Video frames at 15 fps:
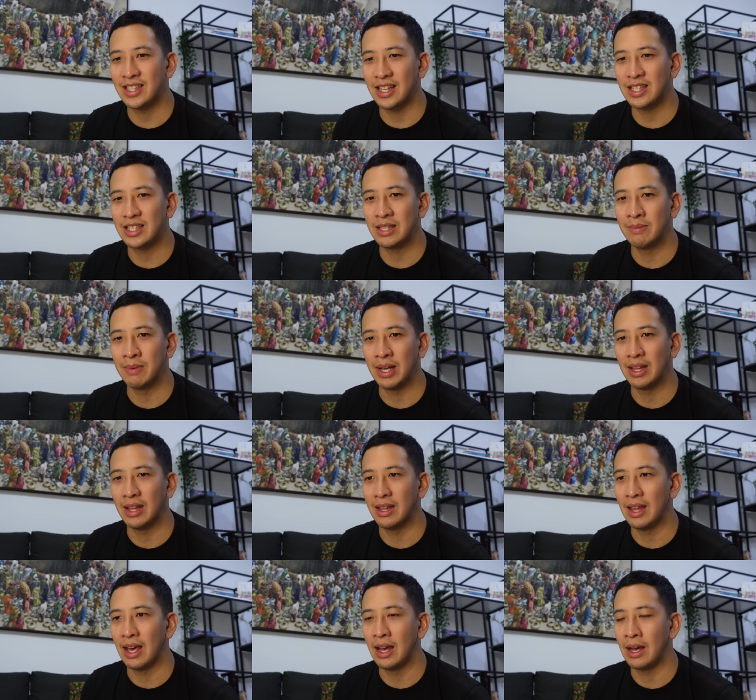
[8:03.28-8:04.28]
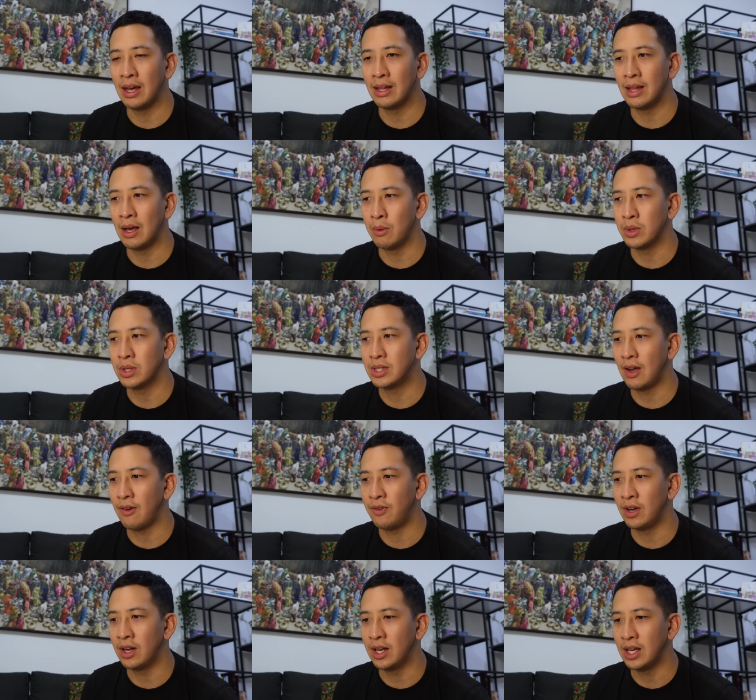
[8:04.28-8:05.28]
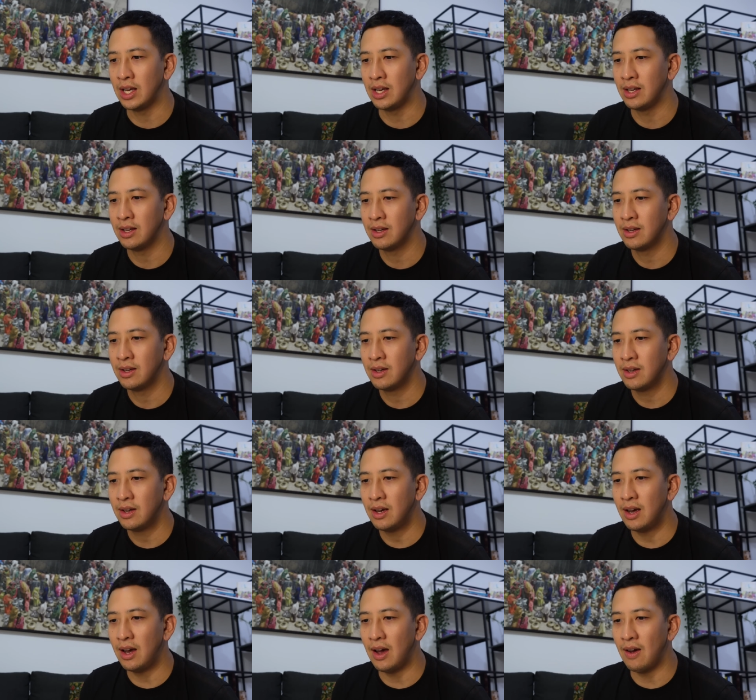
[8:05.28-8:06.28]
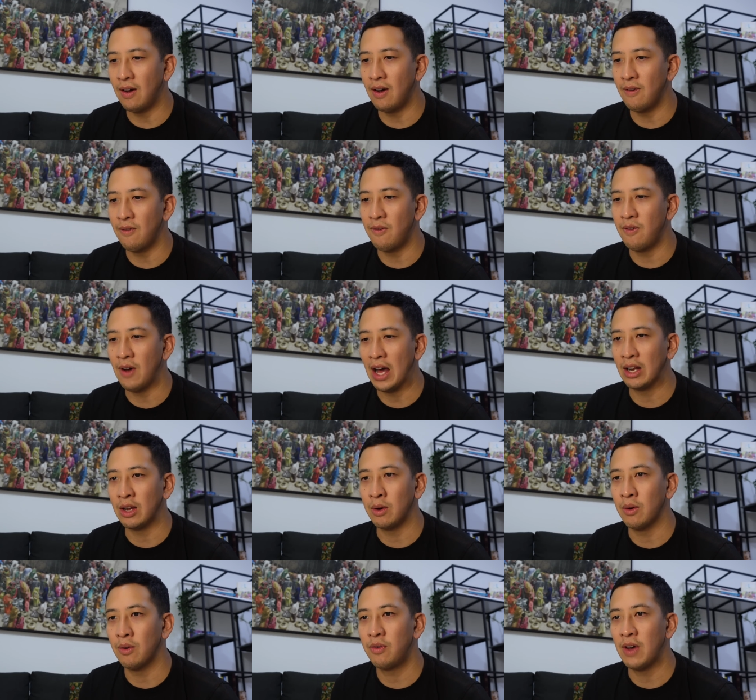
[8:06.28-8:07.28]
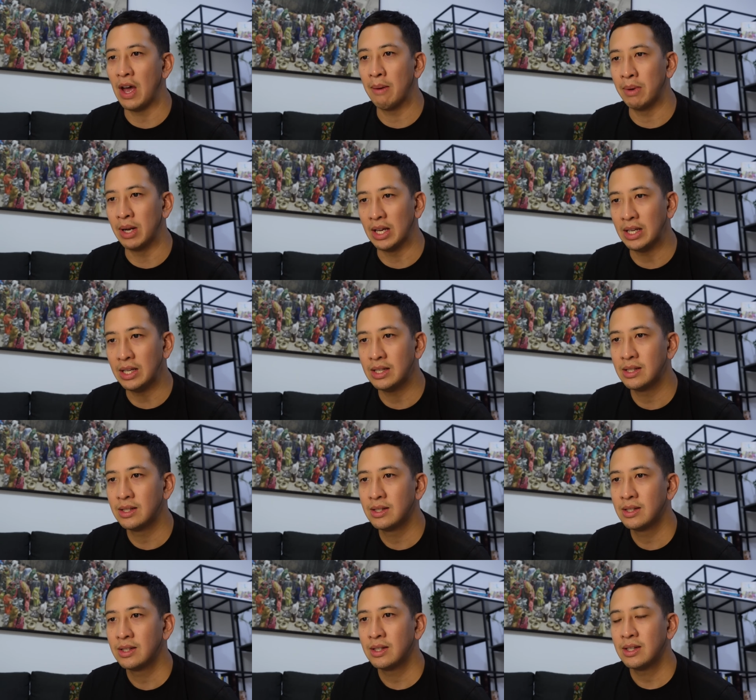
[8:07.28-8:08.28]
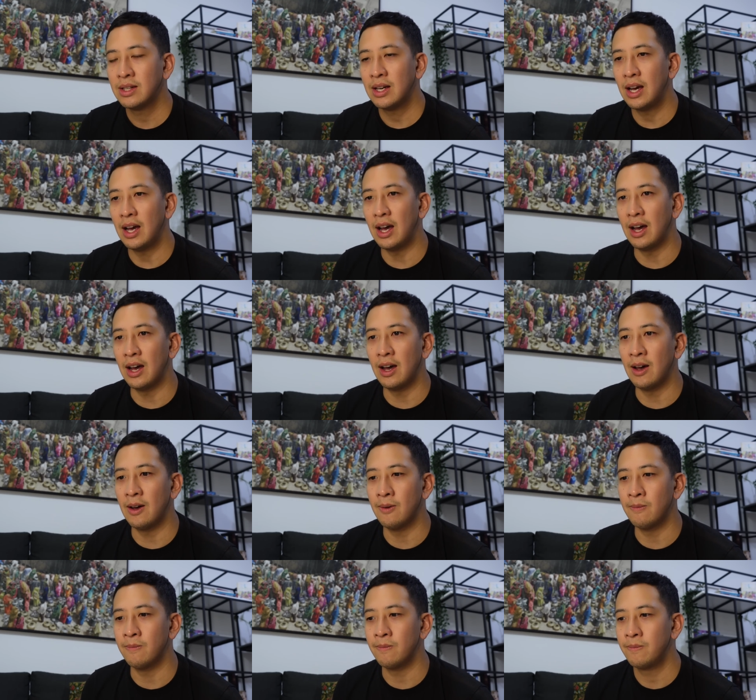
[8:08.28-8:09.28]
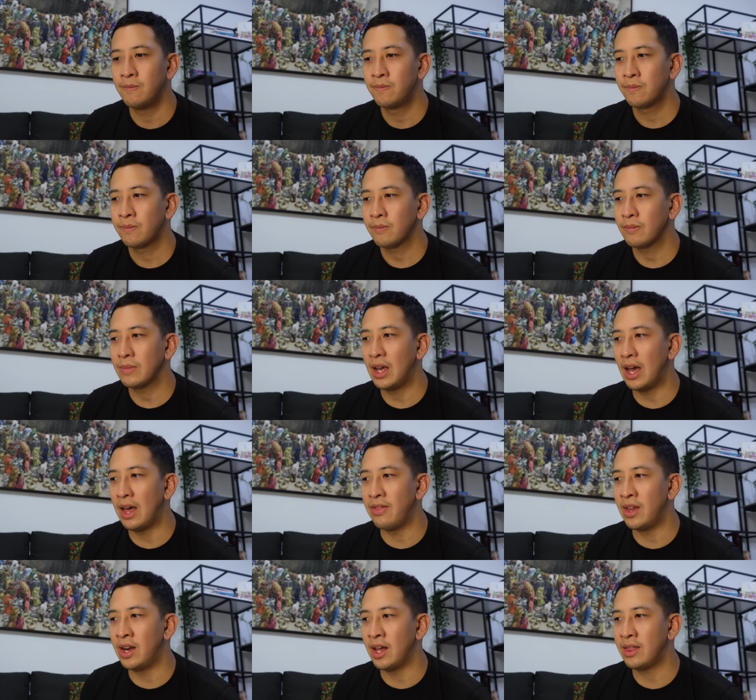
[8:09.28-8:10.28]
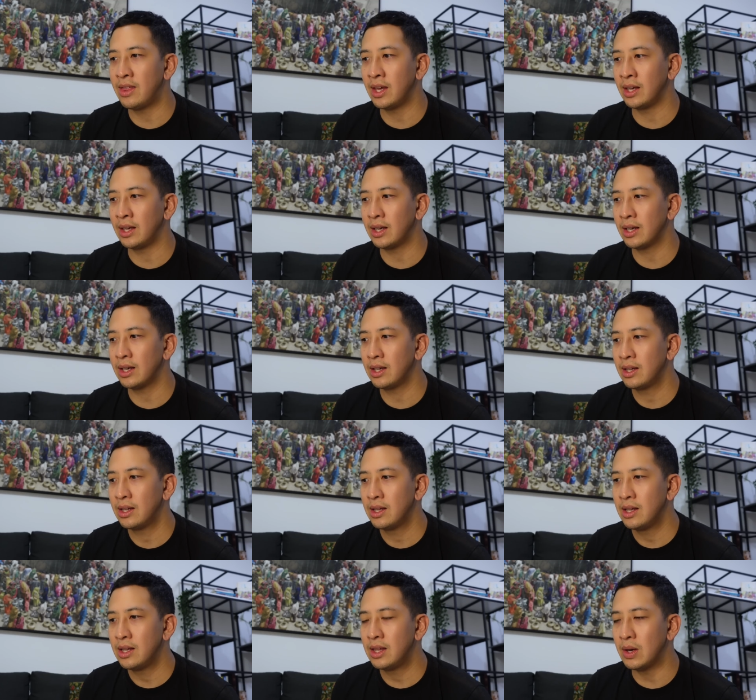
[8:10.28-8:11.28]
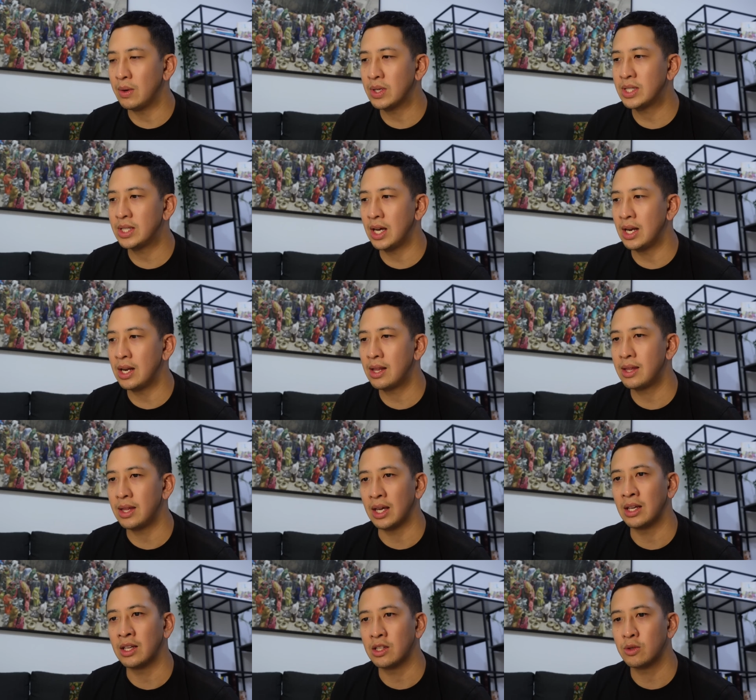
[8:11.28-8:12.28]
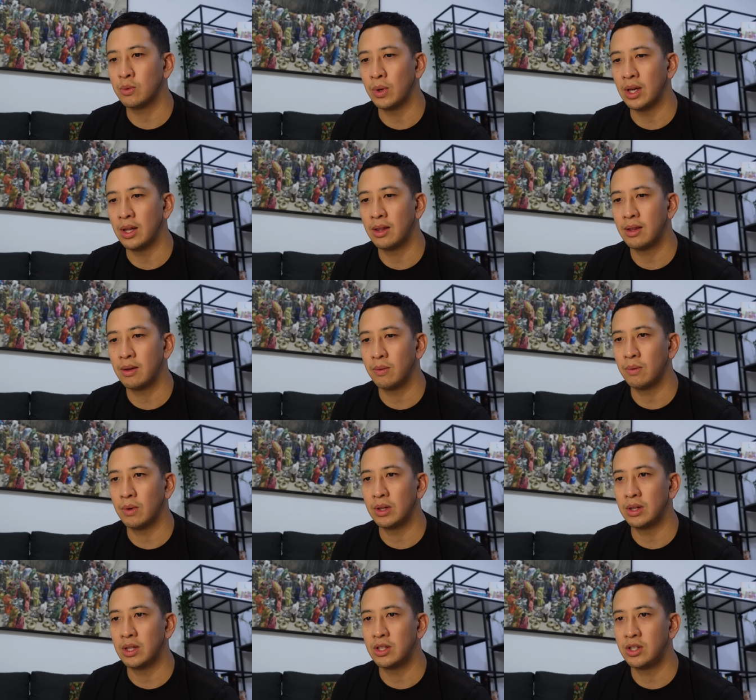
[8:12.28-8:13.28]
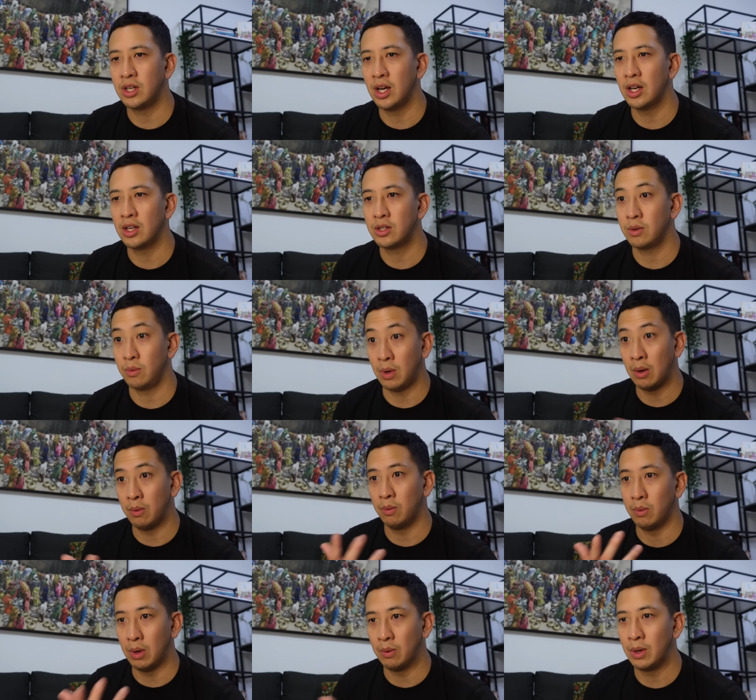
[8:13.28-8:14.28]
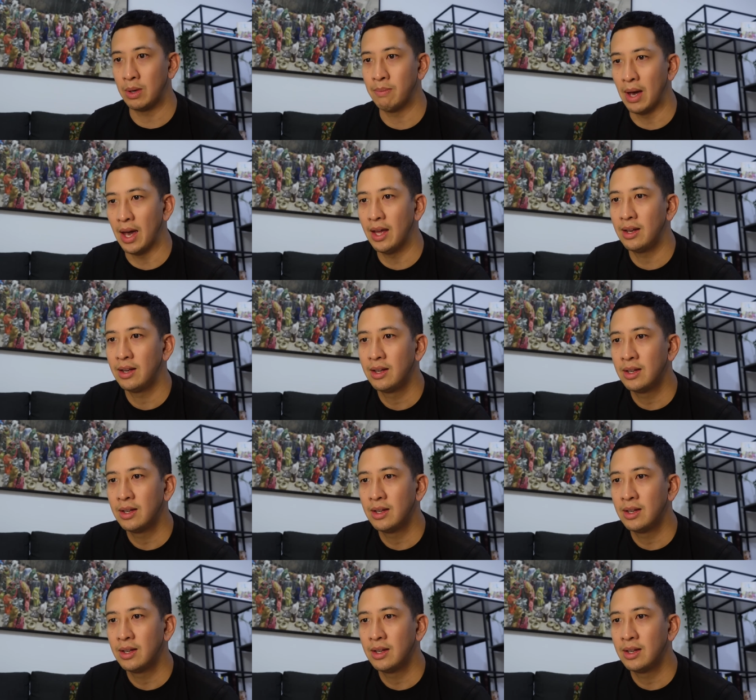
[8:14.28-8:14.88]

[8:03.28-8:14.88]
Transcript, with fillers: says to me that they, there was definitely a value of family. Um, and then I think... there were certain things with, with the church where, where we met